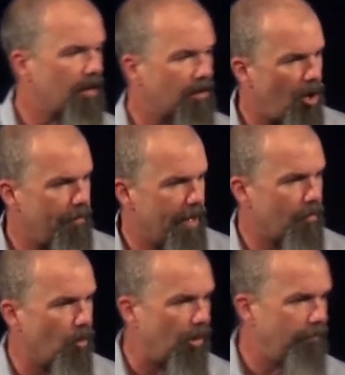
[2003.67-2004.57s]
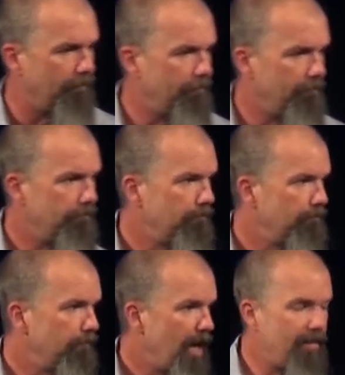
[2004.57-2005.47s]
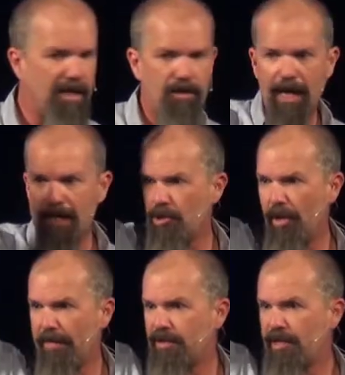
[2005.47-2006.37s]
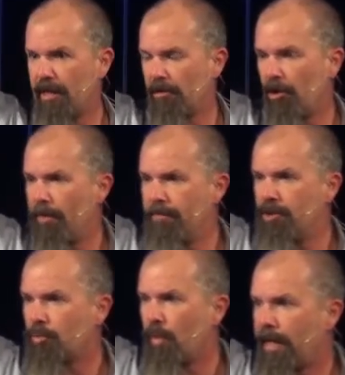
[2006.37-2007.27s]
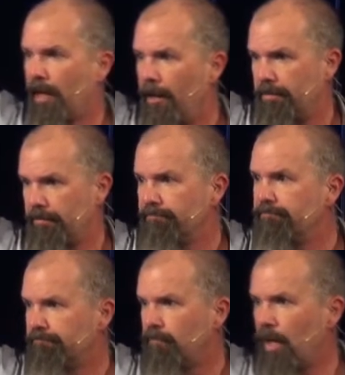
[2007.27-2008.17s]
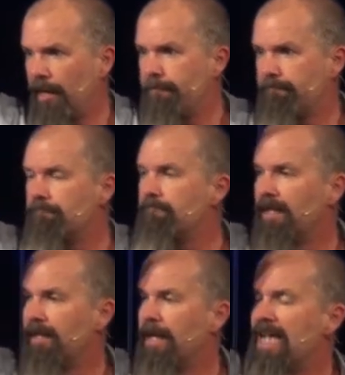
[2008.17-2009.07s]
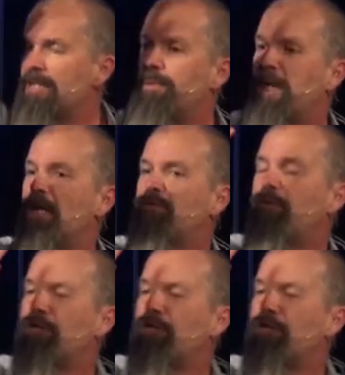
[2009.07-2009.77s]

alarm anymore. How many of you guys don't have to set an alarm? You just wake up, right? It's because for